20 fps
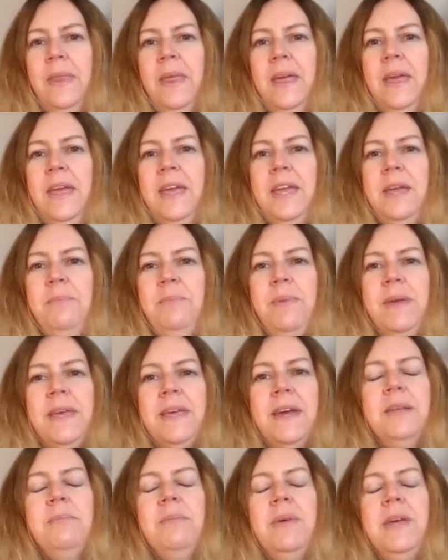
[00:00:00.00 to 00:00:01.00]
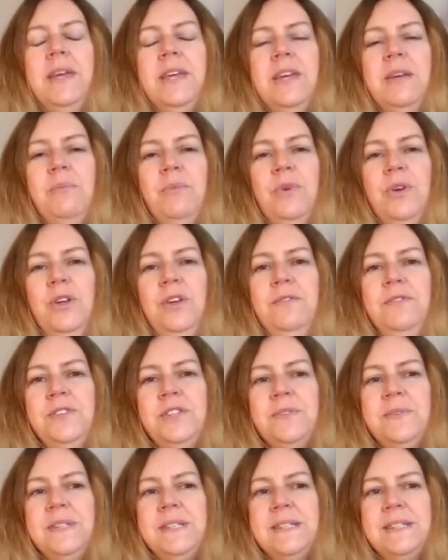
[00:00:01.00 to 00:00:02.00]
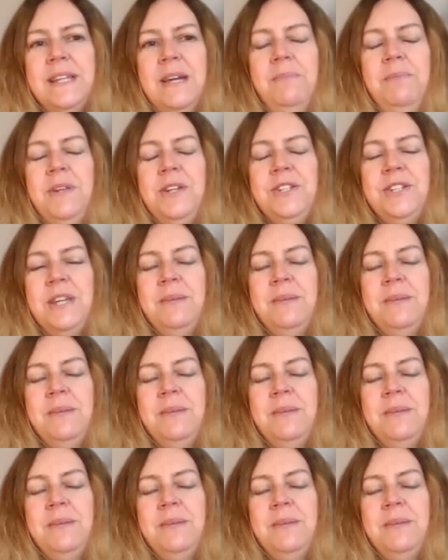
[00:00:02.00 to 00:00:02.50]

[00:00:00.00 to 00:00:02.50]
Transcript: he began making moves to establish